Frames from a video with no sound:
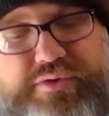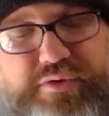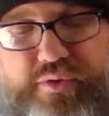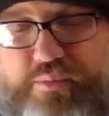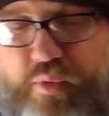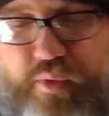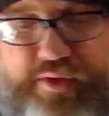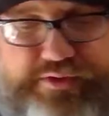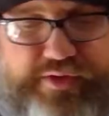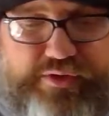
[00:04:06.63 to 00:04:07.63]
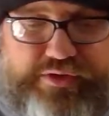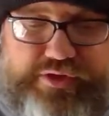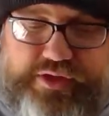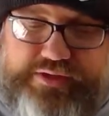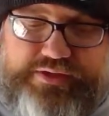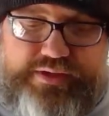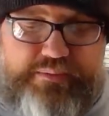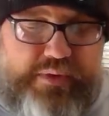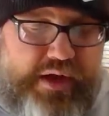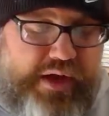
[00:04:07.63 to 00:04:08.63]
to their boys. And there's just
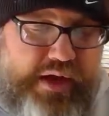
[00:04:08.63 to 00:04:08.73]
some,